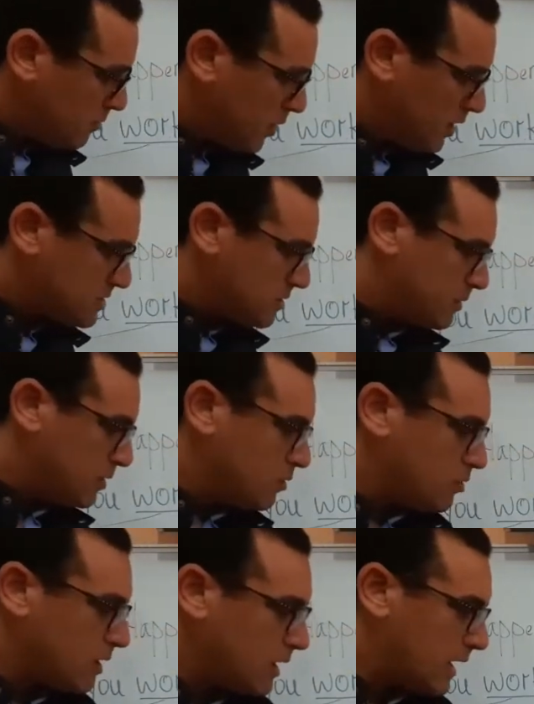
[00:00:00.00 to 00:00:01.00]

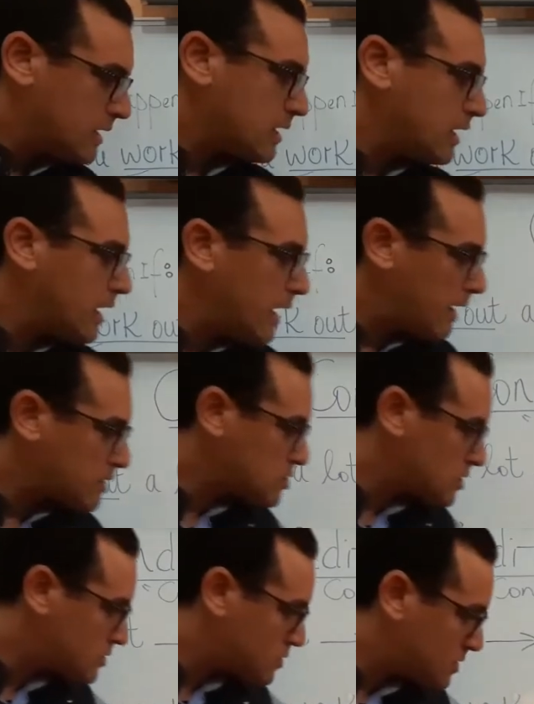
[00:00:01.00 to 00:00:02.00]
possible or likely
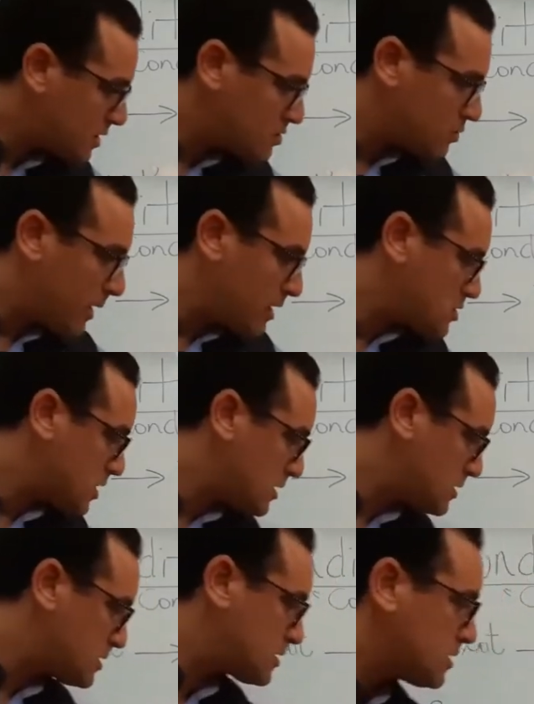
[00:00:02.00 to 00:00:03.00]
actions,
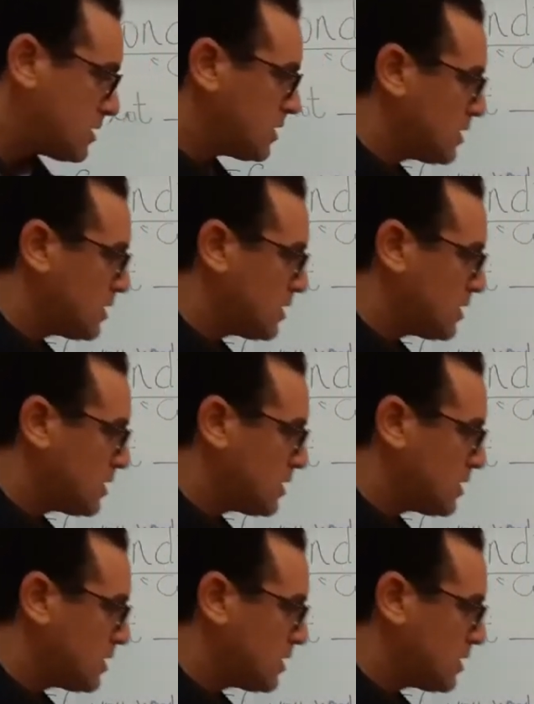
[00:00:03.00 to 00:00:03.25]
situations,